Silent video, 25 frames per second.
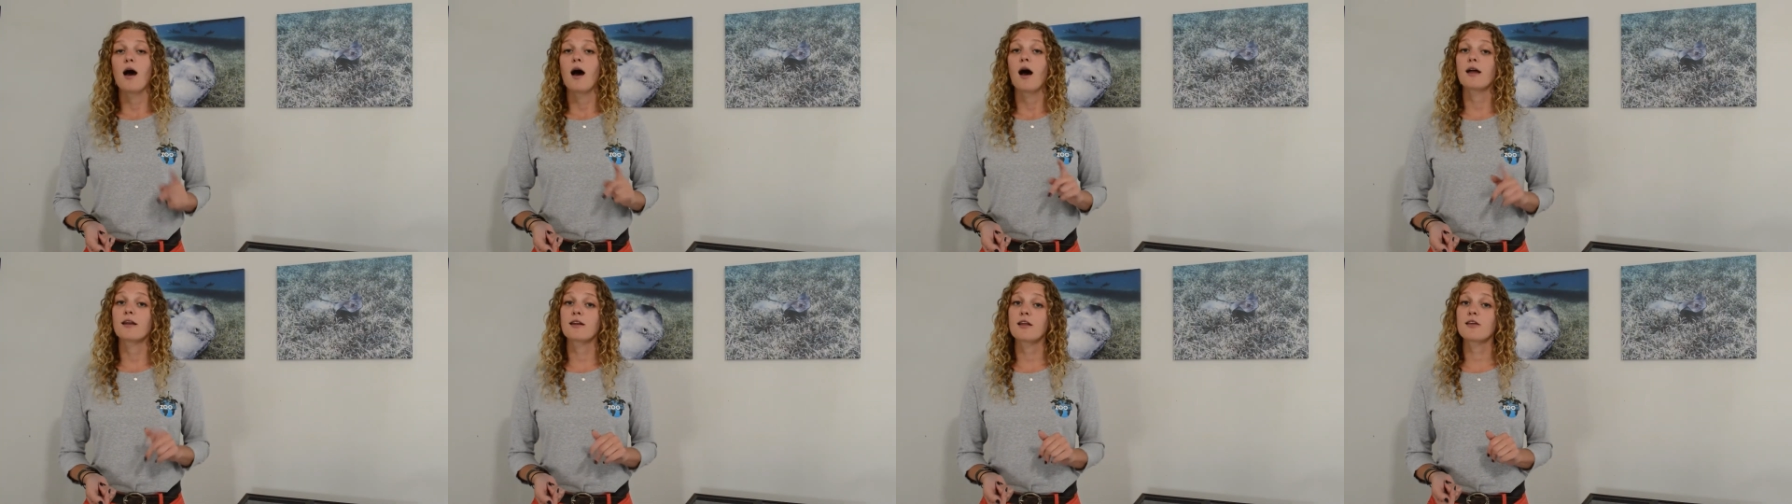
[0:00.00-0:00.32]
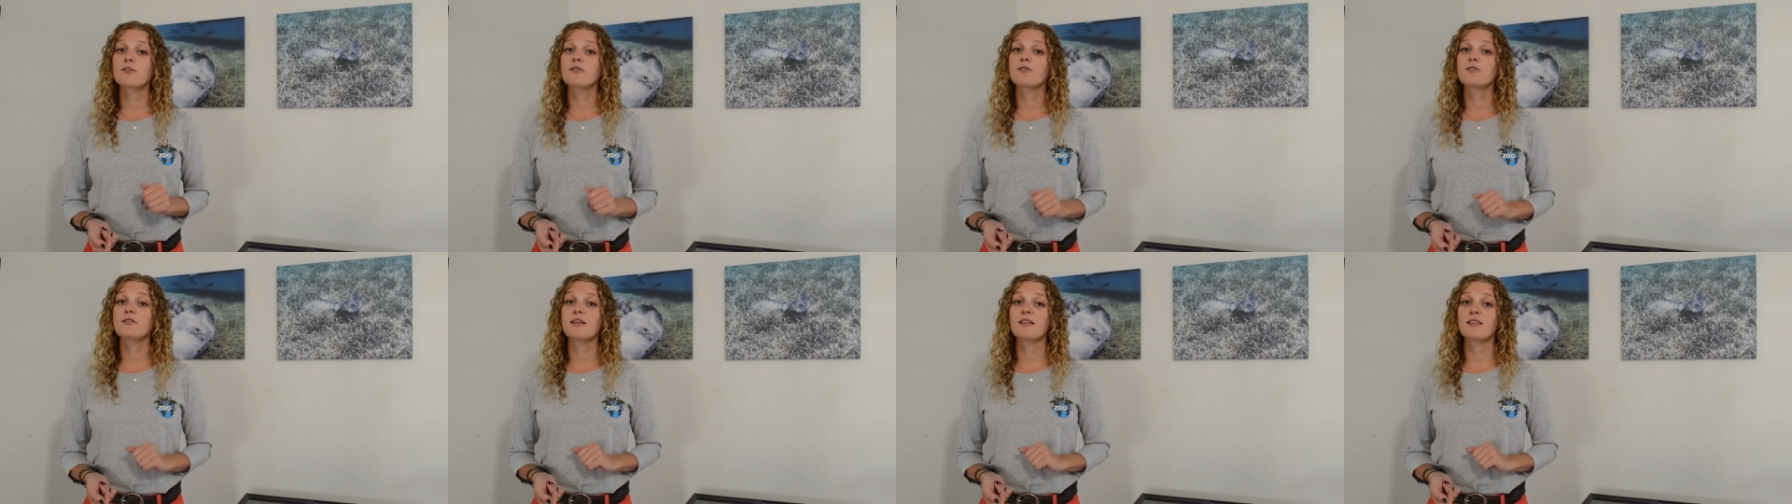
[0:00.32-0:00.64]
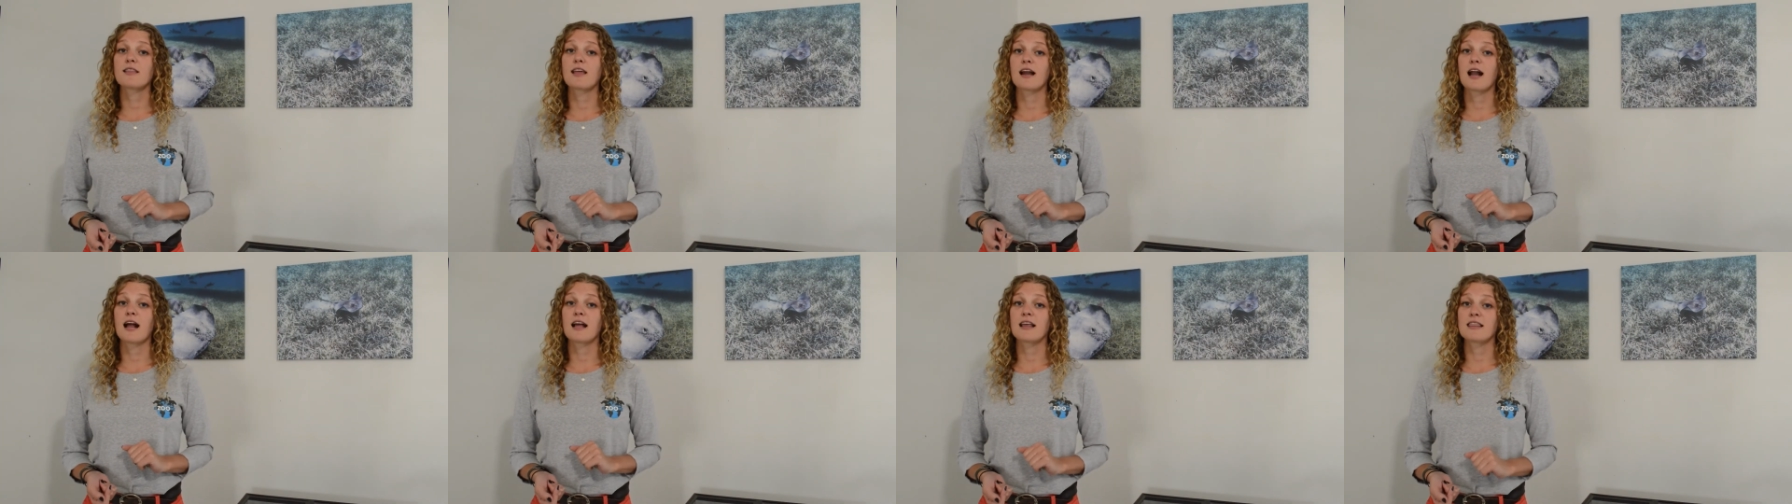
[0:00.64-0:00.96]
Another thing
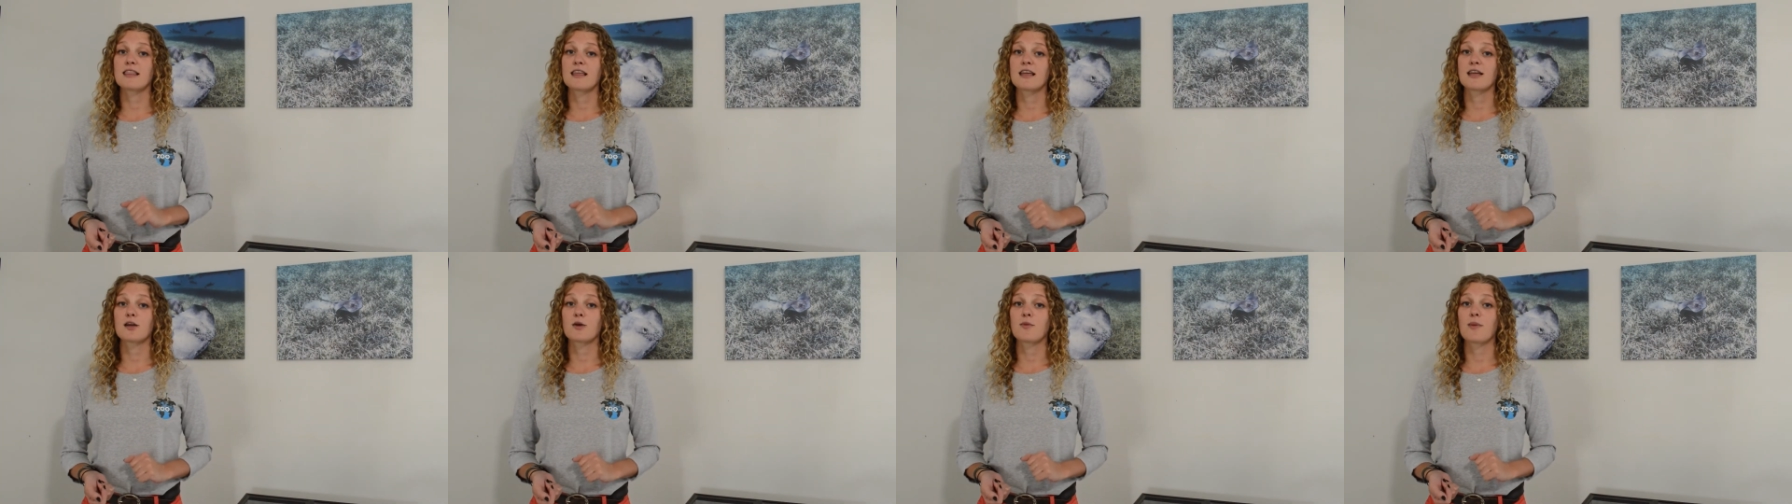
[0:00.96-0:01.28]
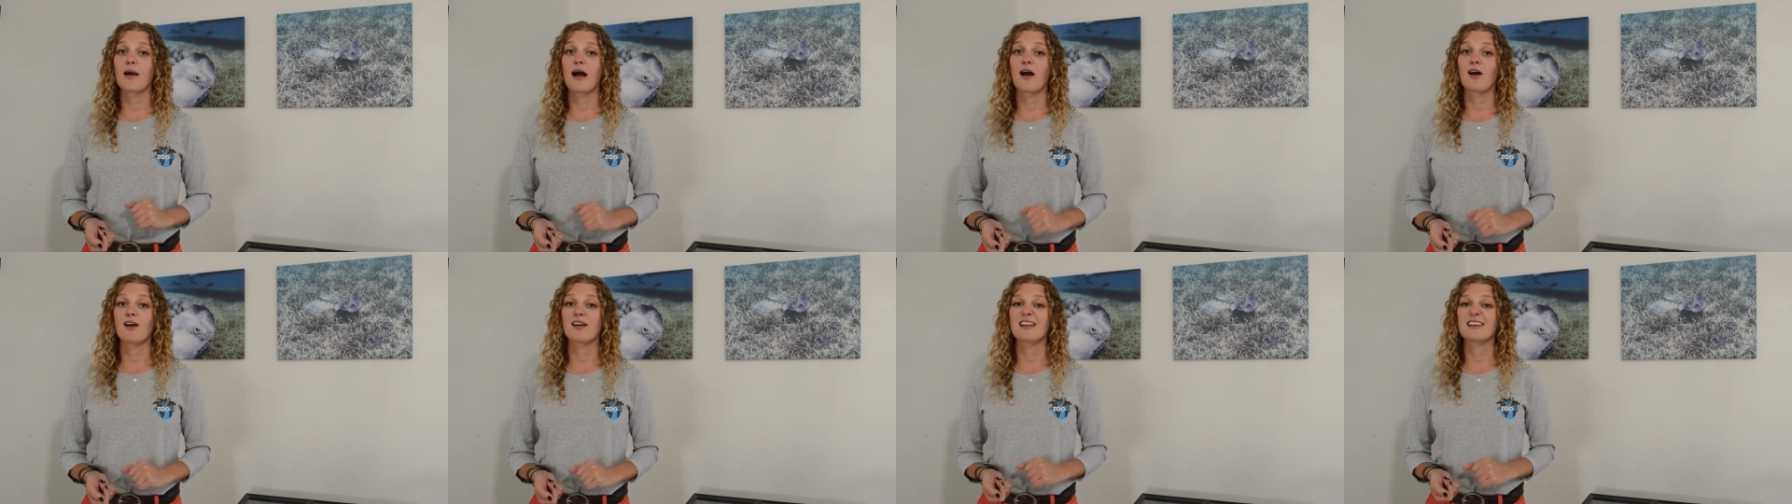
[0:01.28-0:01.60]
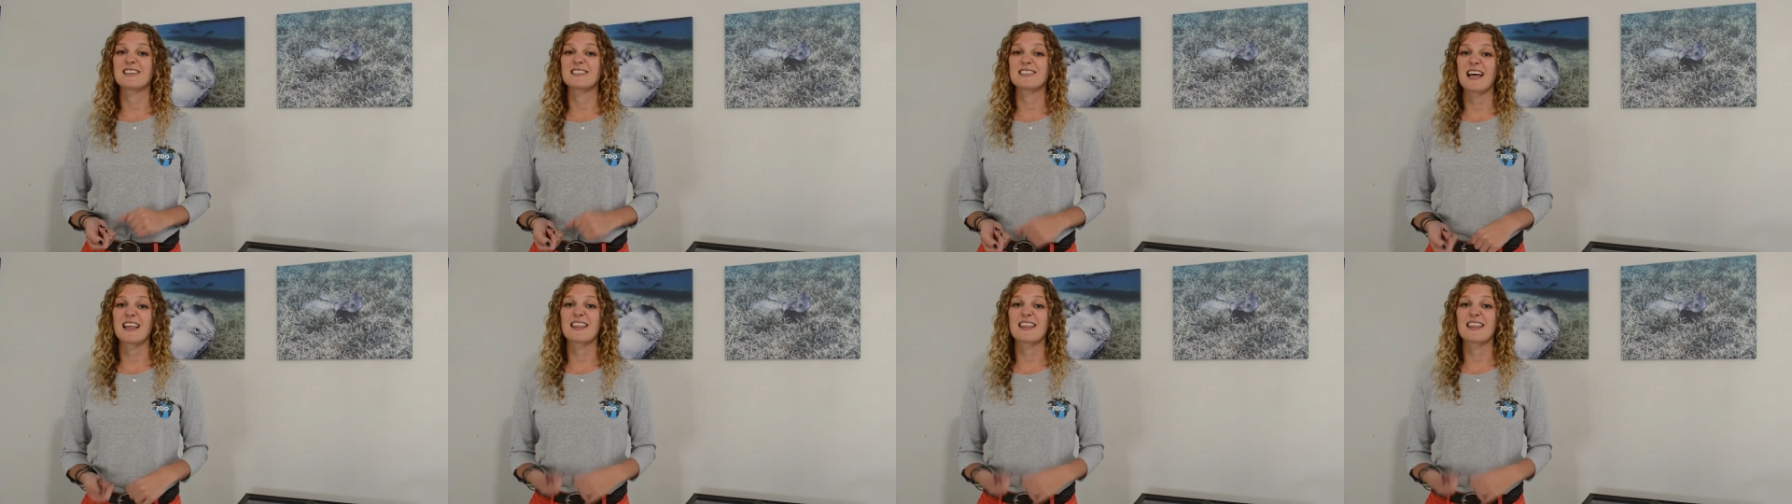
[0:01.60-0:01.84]
that I think about is